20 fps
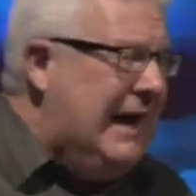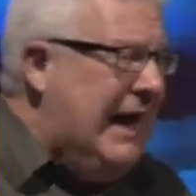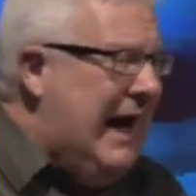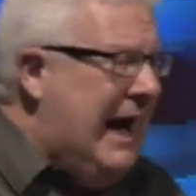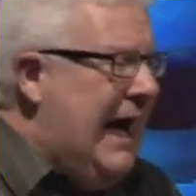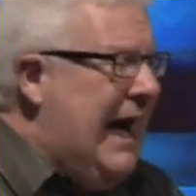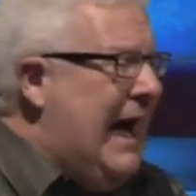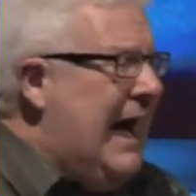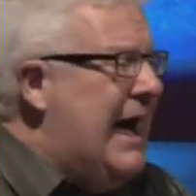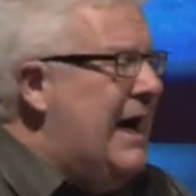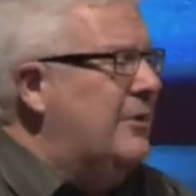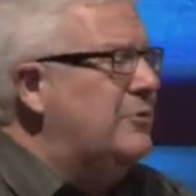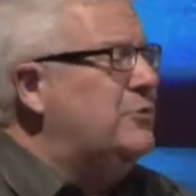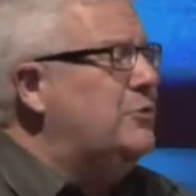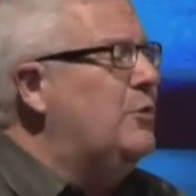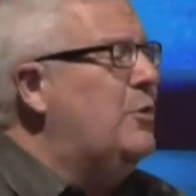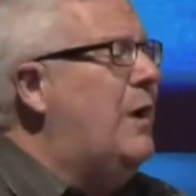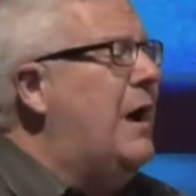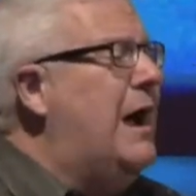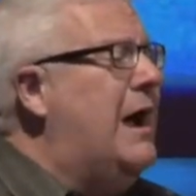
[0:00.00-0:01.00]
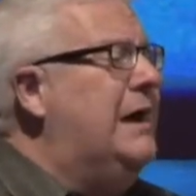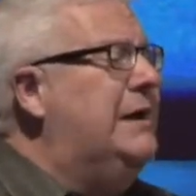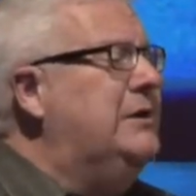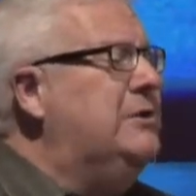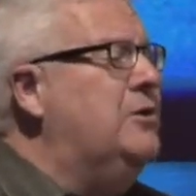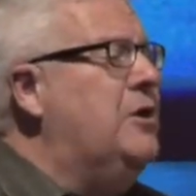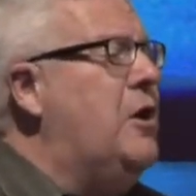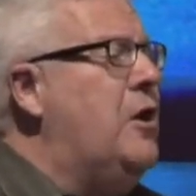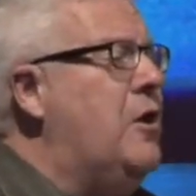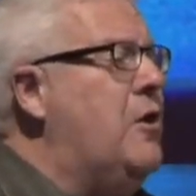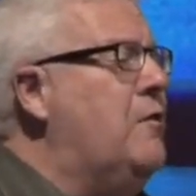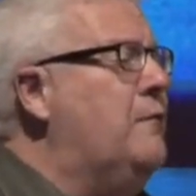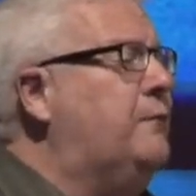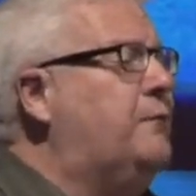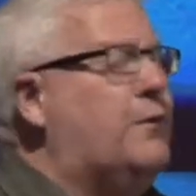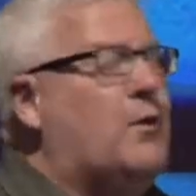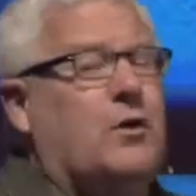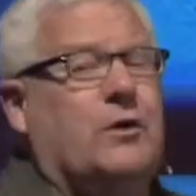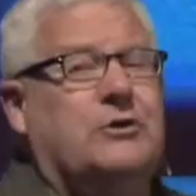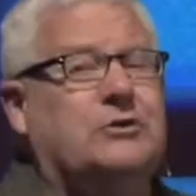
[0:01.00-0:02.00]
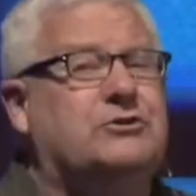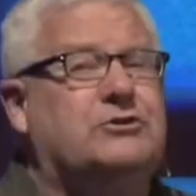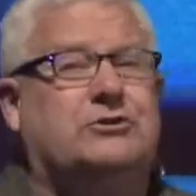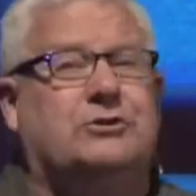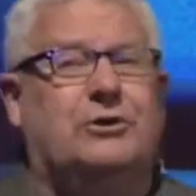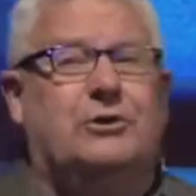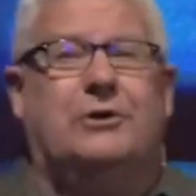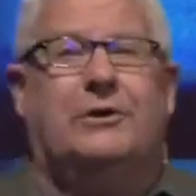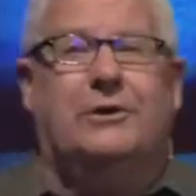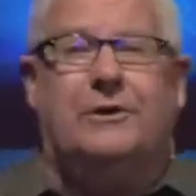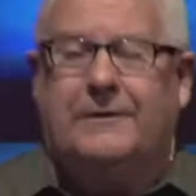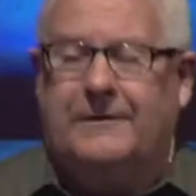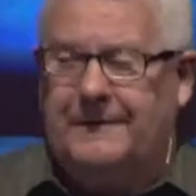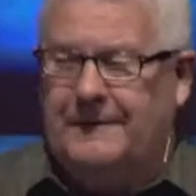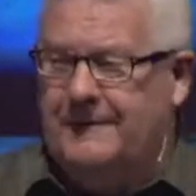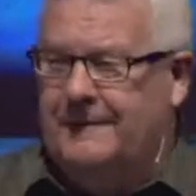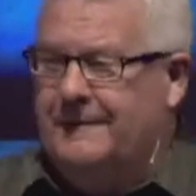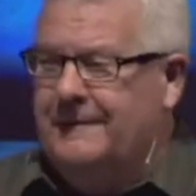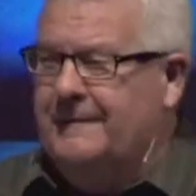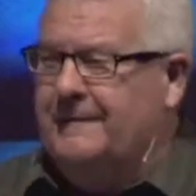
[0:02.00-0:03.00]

How do I know for sure?